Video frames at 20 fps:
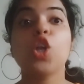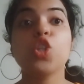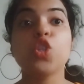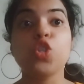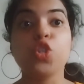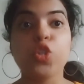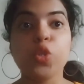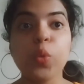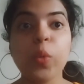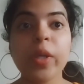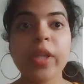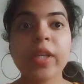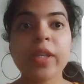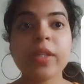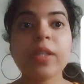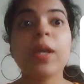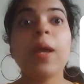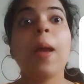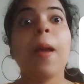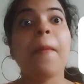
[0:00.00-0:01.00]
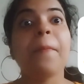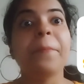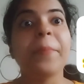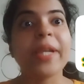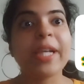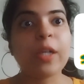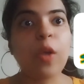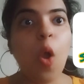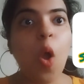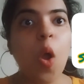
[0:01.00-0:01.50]
Do it
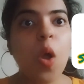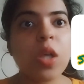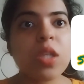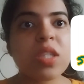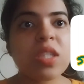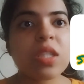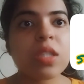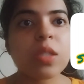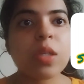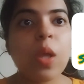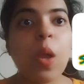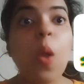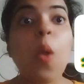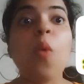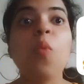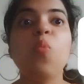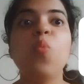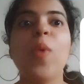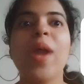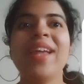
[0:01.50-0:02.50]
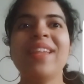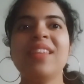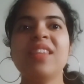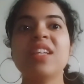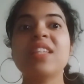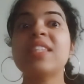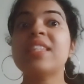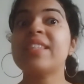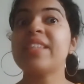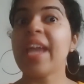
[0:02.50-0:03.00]
because when the
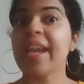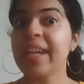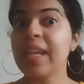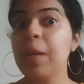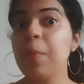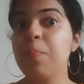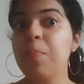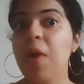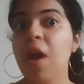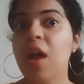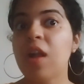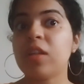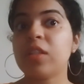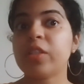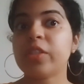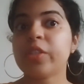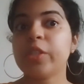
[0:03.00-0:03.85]
second part